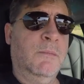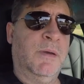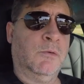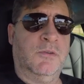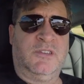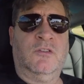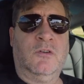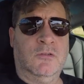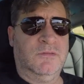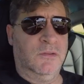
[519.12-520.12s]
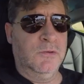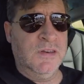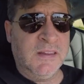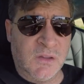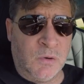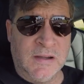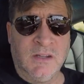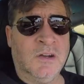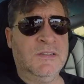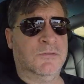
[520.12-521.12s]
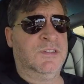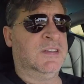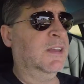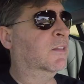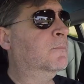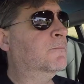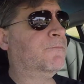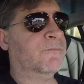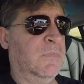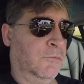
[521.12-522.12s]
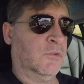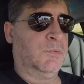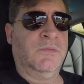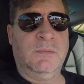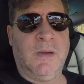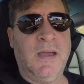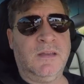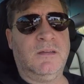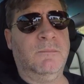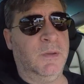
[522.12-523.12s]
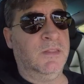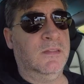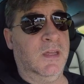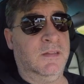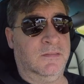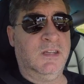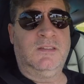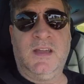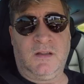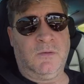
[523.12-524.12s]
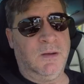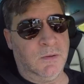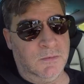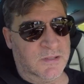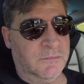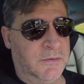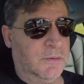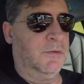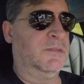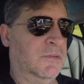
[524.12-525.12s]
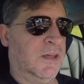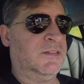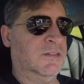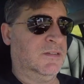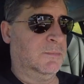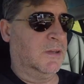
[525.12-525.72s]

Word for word: that also would nick the white lines or just hit them before swerving back, but uh, did that quite well. So I'm very impressed with that since the